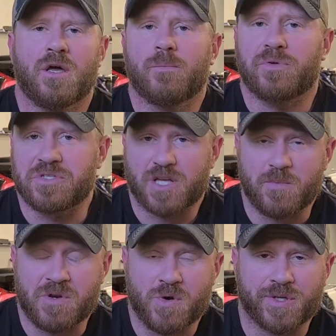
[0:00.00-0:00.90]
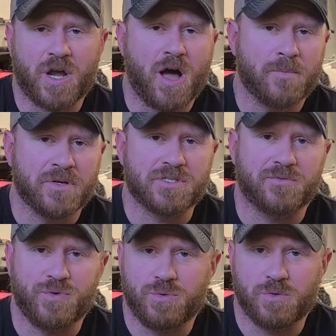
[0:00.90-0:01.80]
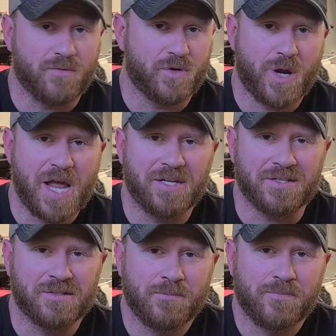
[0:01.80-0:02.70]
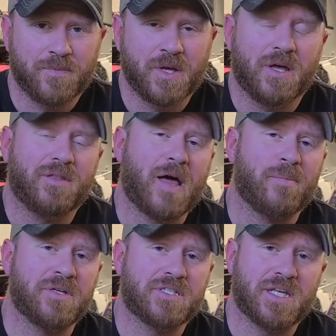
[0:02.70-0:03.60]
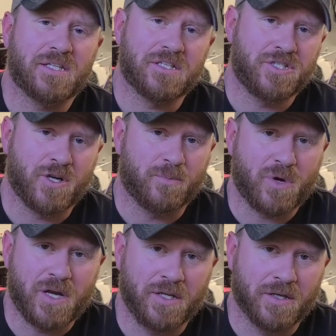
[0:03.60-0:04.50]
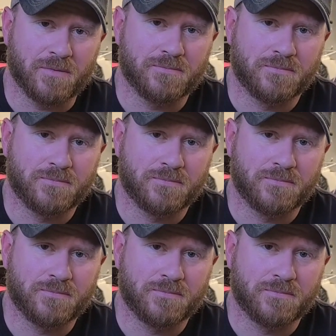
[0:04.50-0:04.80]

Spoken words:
Please let me know in the comments if you love it or hate it. That being said, let's jump right in.